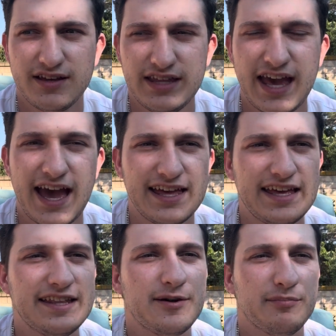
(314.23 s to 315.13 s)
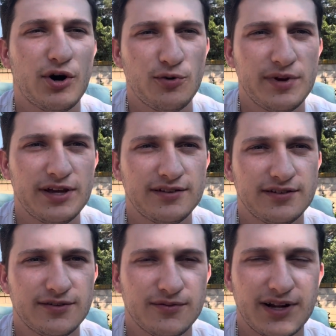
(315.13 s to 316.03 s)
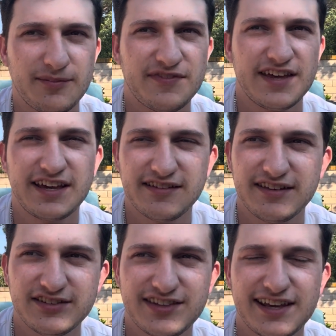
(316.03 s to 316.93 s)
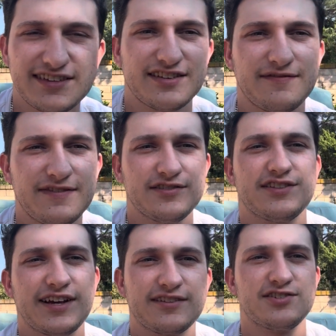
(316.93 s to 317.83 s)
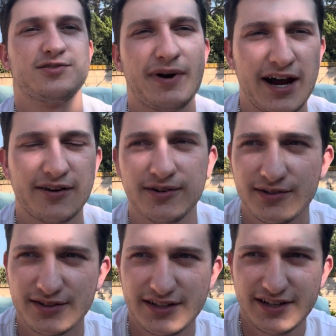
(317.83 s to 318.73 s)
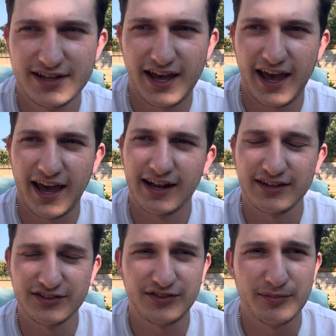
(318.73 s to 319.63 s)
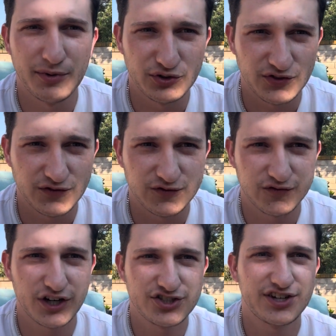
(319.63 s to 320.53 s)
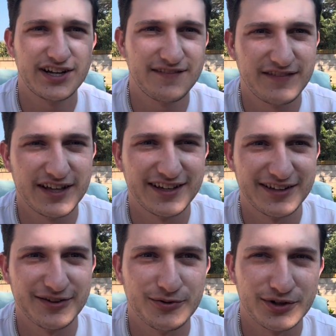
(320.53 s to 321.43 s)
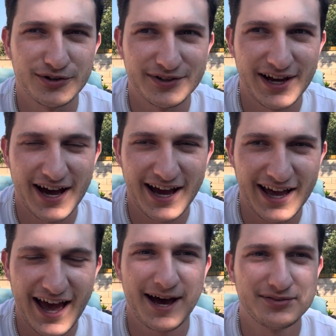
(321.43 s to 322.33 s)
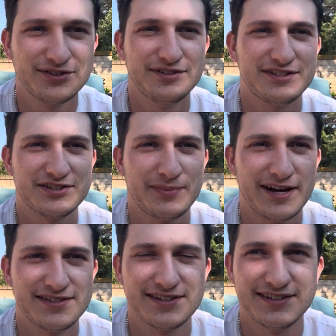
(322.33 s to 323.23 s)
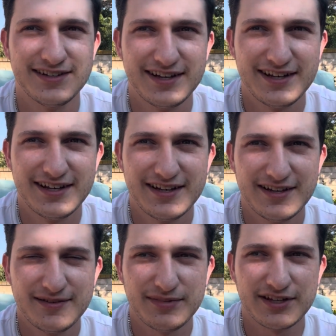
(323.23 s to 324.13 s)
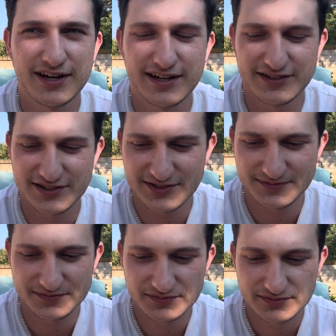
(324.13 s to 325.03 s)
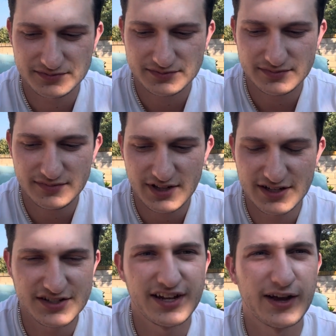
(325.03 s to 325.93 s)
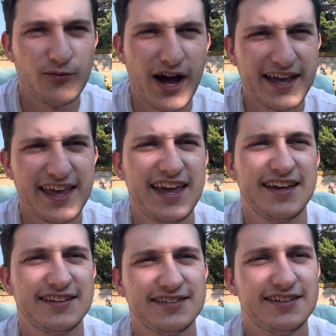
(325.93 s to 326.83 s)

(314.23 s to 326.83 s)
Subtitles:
Yet in the moment when I'm thinking of these things, it feels like a spiral, and it is the most frustrating feeling in the world. I absolutely despise it because it's like, why couldn't